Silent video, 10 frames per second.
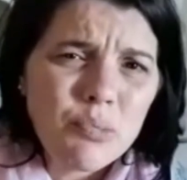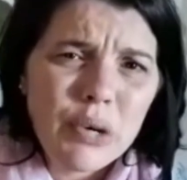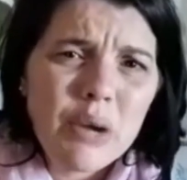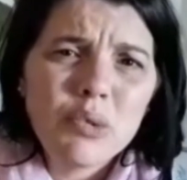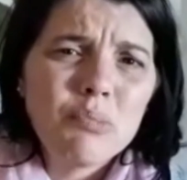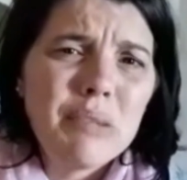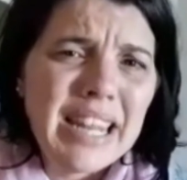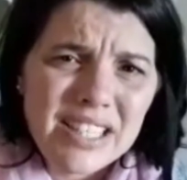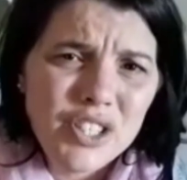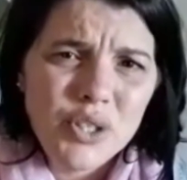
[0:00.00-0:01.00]
will
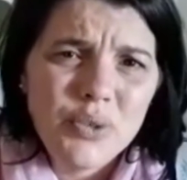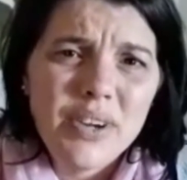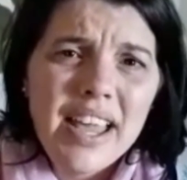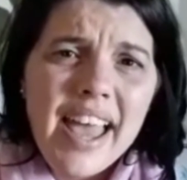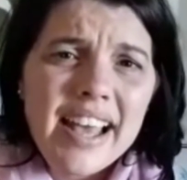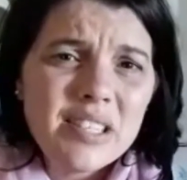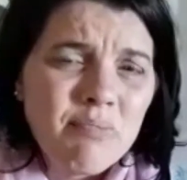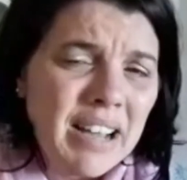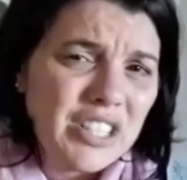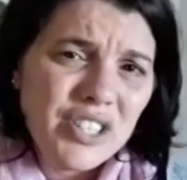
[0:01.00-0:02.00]
bless you as
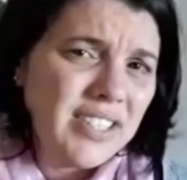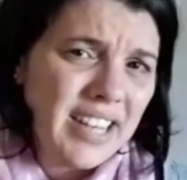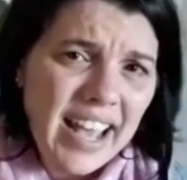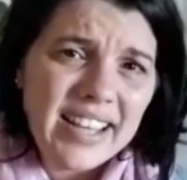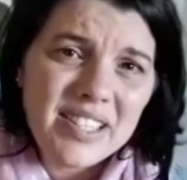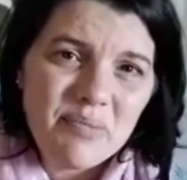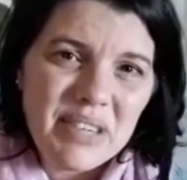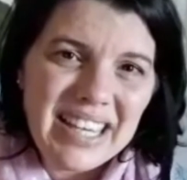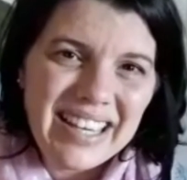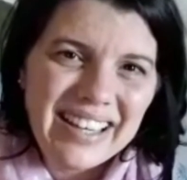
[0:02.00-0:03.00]
much as it has
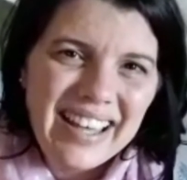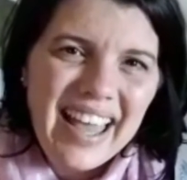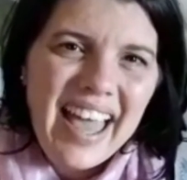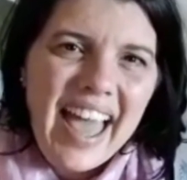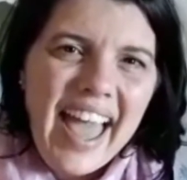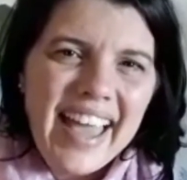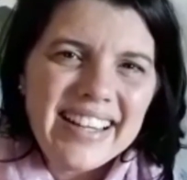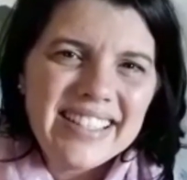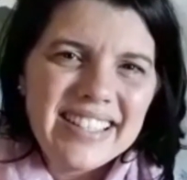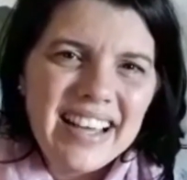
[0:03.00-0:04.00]
me.
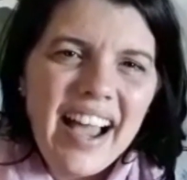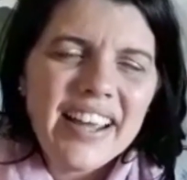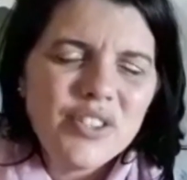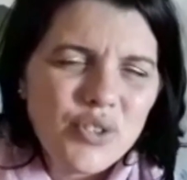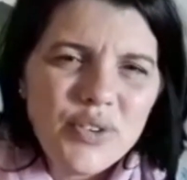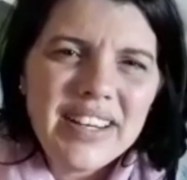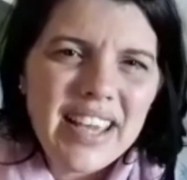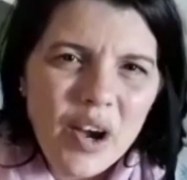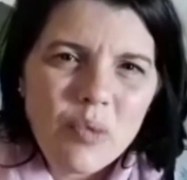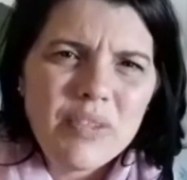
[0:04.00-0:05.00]
And I truly
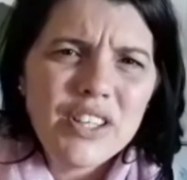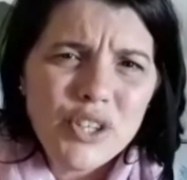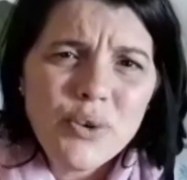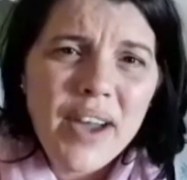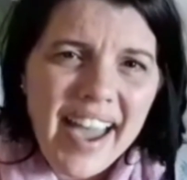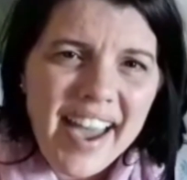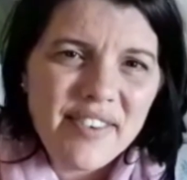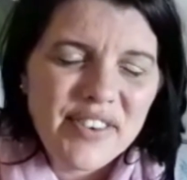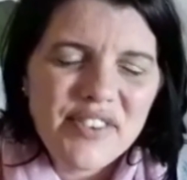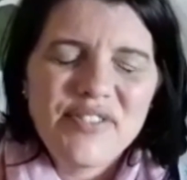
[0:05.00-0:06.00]
hope that you
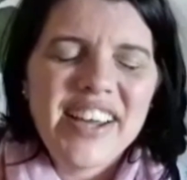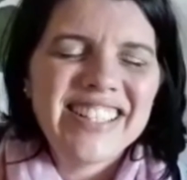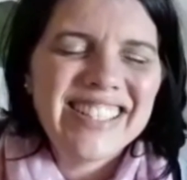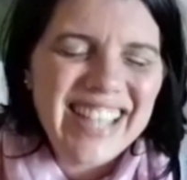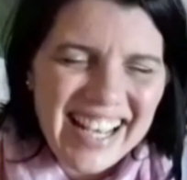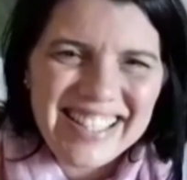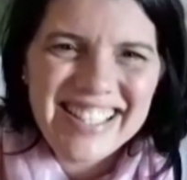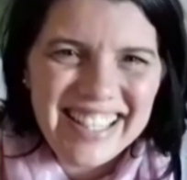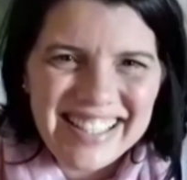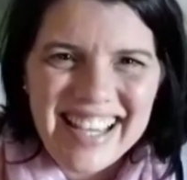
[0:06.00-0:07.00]
have a
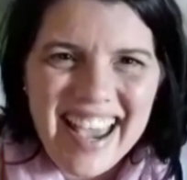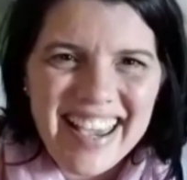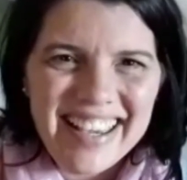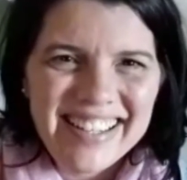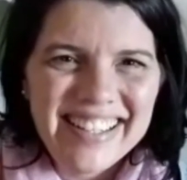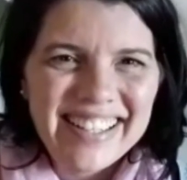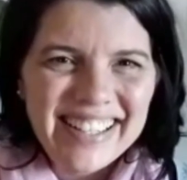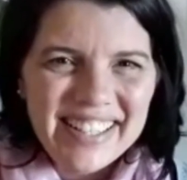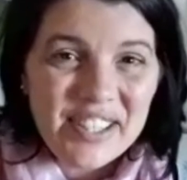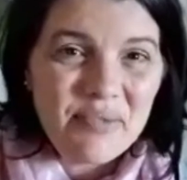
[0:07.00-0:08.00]
fantastic day.
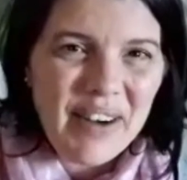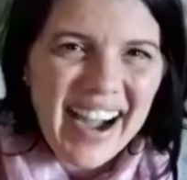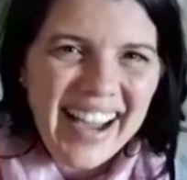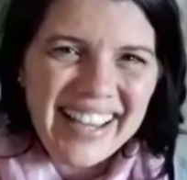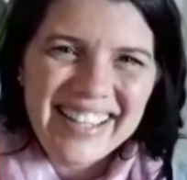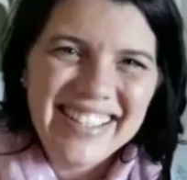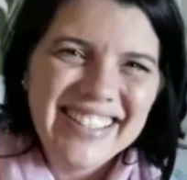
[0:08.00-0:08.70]
Goodbye.